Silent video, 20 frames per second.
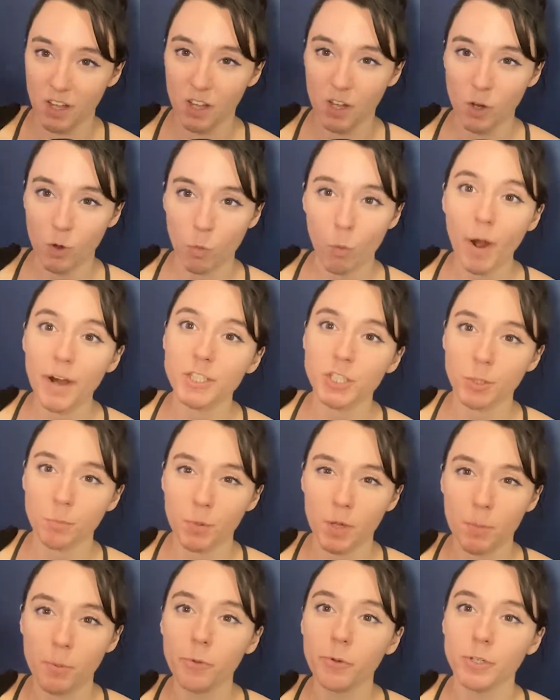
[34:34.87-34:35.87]
watching
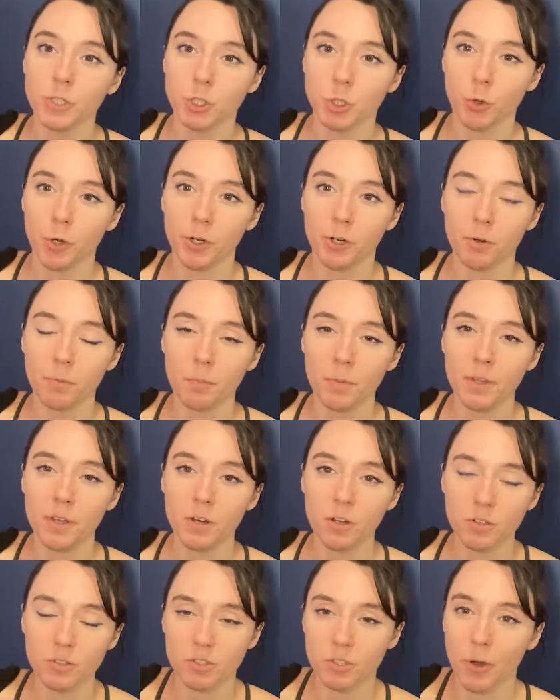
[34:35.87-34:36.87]
people enjoy her
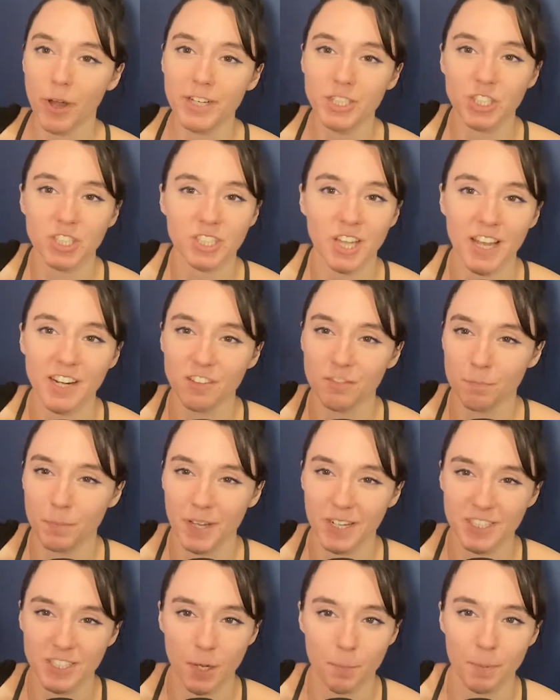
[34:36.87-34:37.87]
meal. So I just kind of
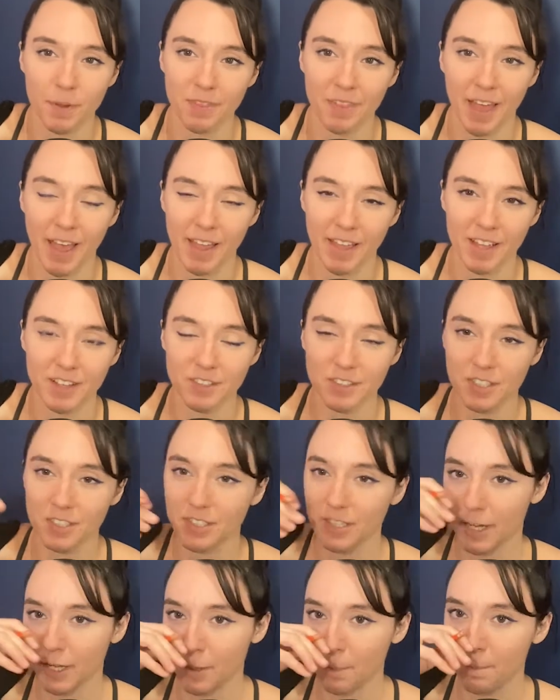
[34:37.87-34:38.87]
picked up on that as this
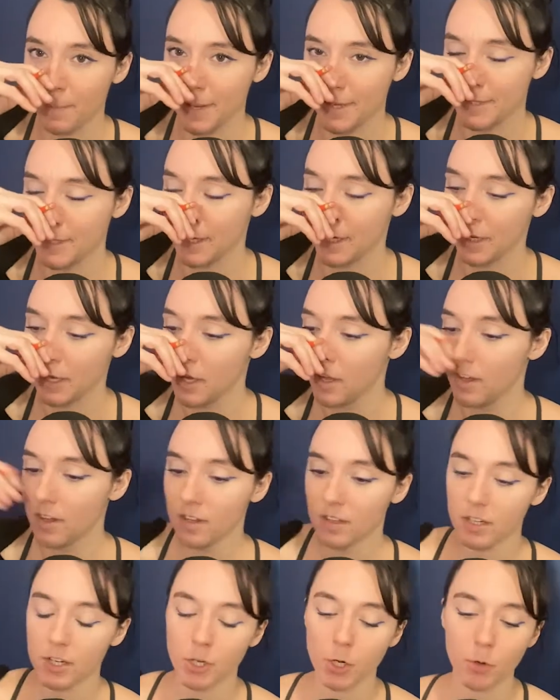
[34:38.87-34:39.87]
like amazing,
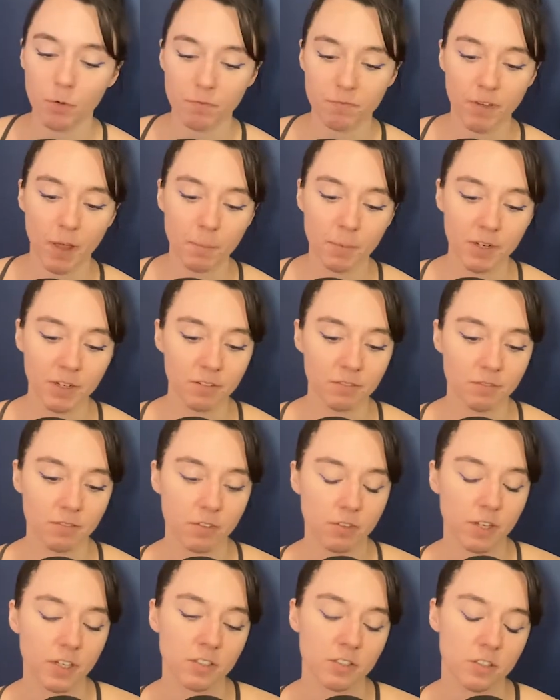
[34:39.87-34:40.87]
you know, feminine
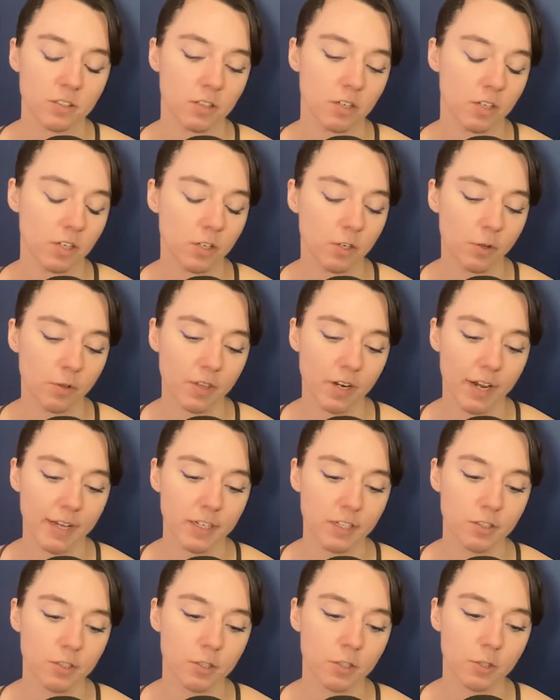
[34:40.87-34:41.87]
thing, you know, that I
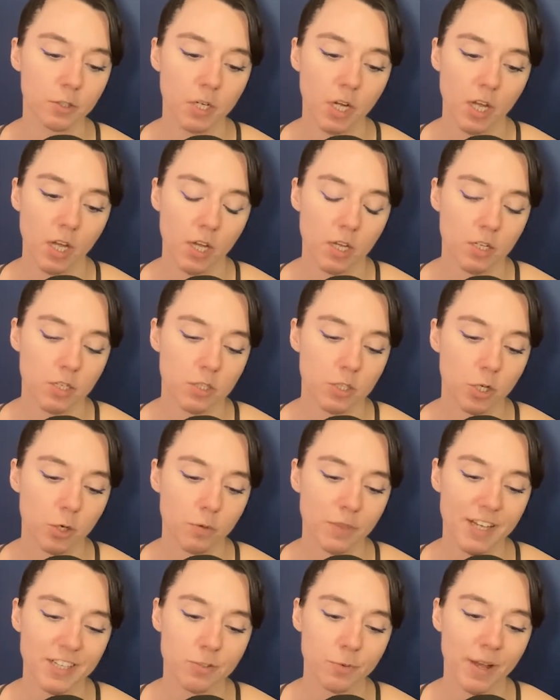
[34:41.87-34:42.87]
could do. So
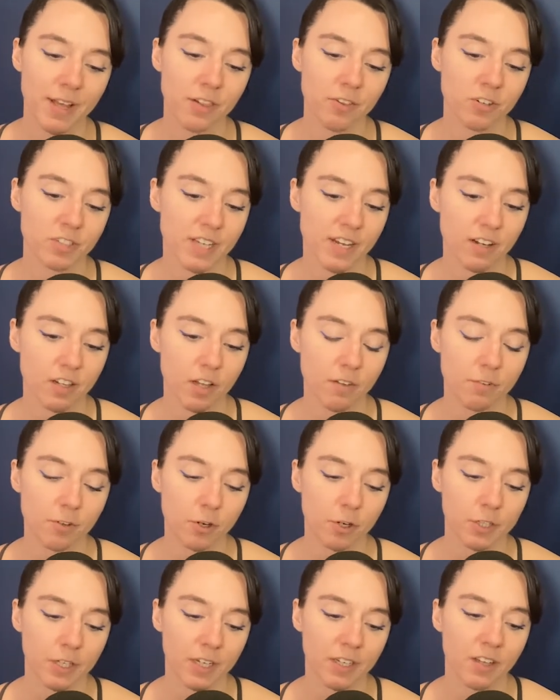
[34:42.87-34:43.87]
that's why I learned how to love
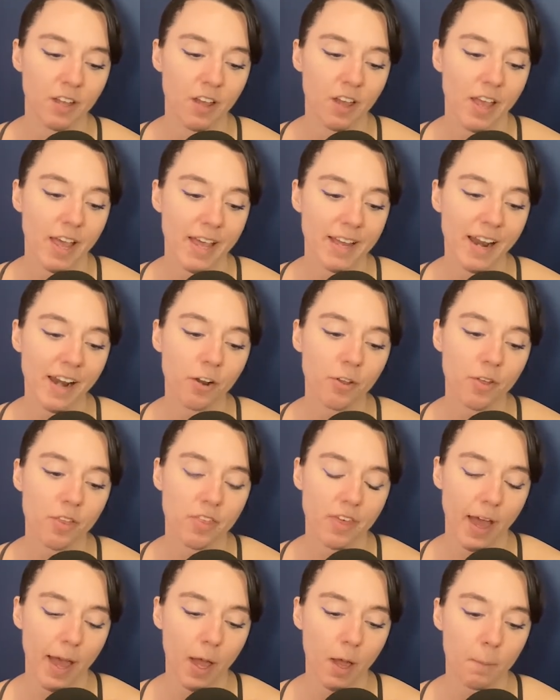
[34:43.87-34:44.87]
cooking. And not only
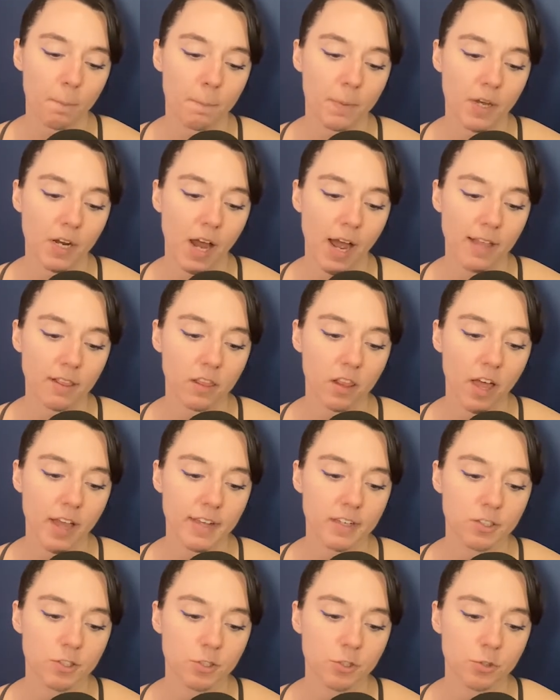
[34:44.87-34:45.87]
that, but I
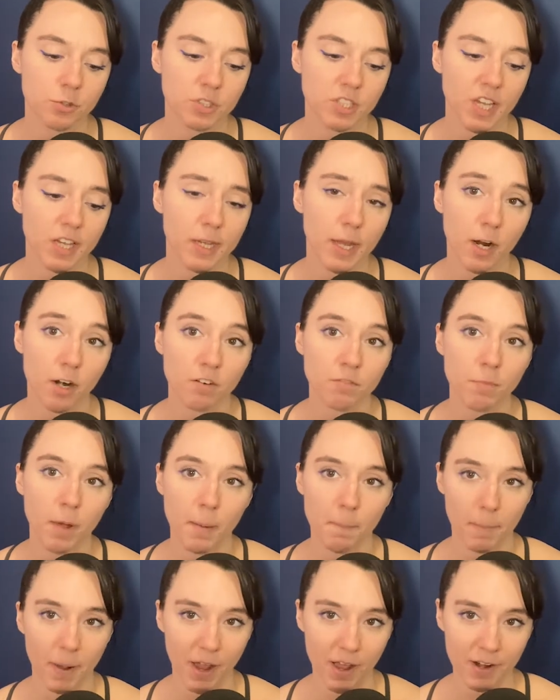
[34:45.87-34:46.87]
like to take care of my
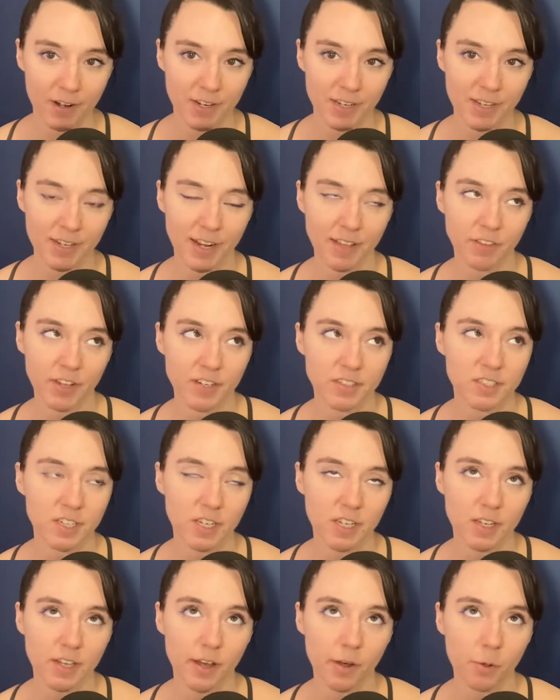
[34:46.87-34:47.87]
body and I like to
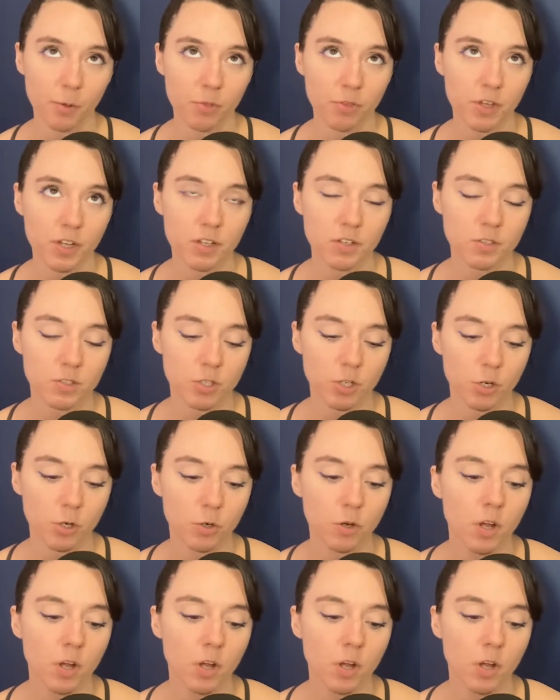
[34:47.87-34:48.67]
eat healthy. So